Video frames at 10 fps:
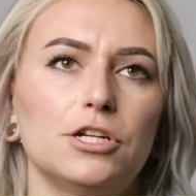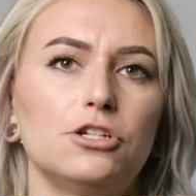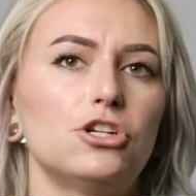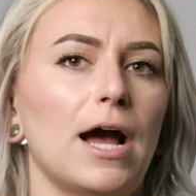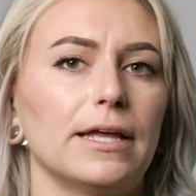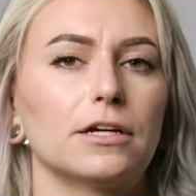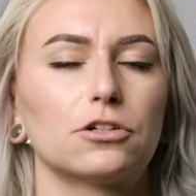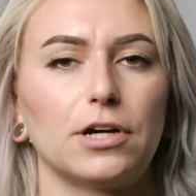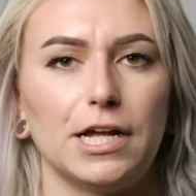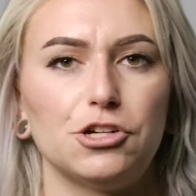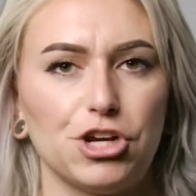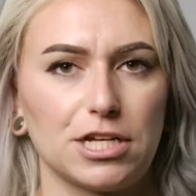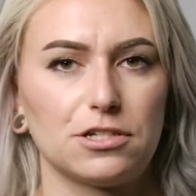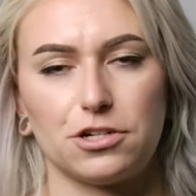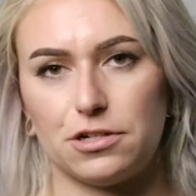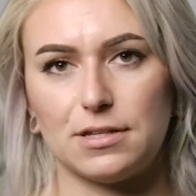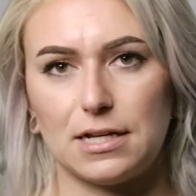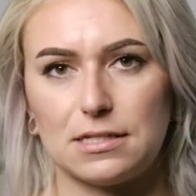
giant grand gestures that